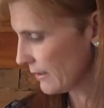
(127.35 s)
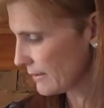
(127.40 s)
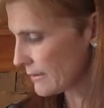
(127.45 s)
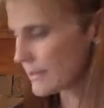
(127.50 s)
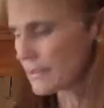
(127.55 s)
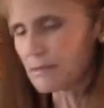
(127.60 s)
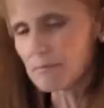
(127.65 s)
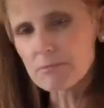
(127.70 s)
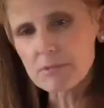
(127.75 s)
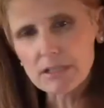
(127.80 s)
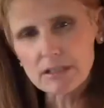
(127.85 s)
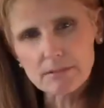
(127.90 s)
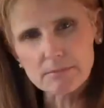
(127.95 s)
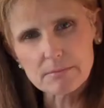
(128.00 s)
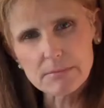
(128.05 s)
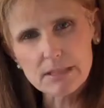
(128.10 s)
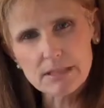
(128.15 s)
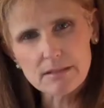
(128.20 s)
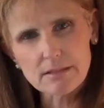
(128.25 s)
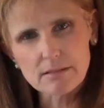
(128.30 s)

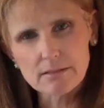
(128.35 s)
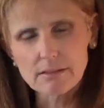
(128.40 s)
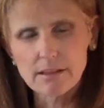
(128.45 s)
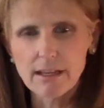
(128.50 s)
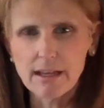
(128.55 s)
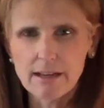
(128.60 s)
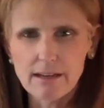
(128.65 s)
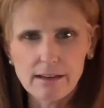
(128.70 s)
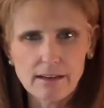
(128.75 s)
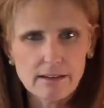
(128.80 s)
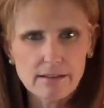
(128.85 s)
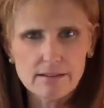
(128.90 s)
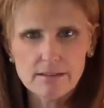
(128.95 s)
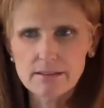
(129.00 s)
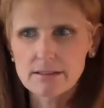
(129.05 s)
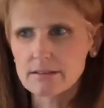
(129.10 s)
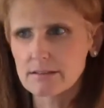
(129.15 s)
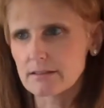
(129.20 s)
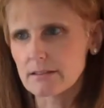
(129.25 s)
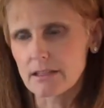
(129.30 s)
symptoms, headaches,
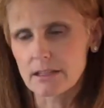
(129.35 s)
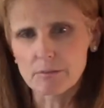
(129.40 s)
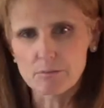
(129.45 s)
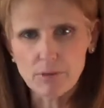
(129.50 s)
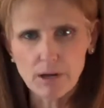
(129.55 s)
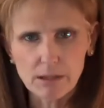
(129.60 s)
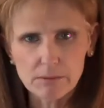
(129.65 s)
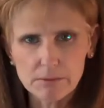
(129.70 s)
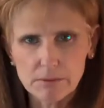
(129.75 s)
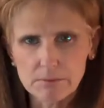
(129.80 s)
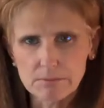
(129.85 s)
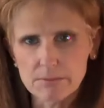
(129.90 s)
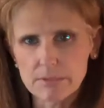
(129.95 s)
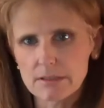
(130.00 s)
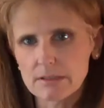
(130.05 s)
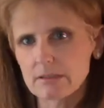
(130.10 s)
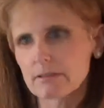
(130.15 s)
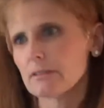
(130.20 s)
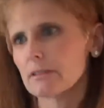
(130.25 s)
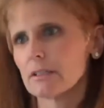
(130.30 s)
skin
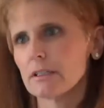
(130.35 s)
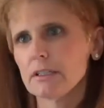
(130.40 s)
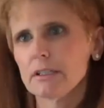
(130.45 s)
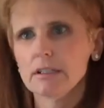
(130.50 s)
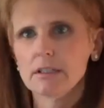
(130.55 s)
problems,